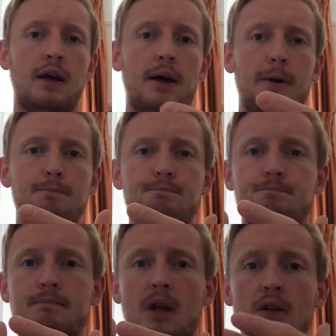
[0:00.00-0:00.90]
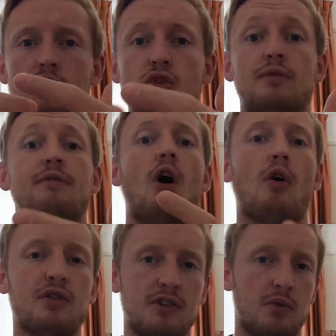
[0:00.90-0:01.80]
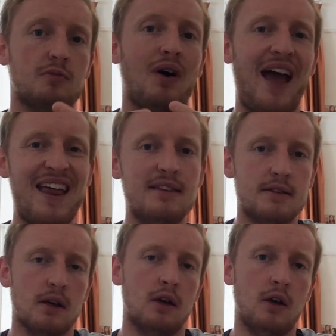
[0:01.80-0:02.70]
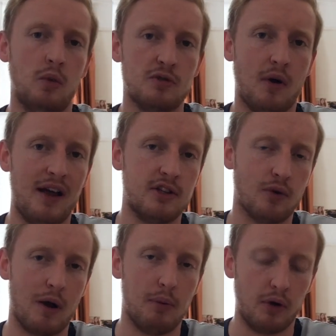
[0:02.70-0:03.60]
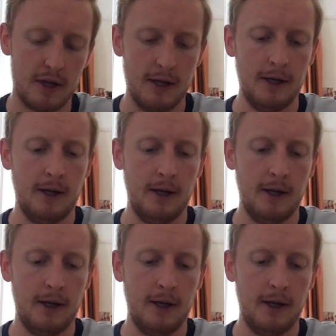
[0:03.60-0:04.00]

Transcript: um, sort of viruses which might enter which might enter our body.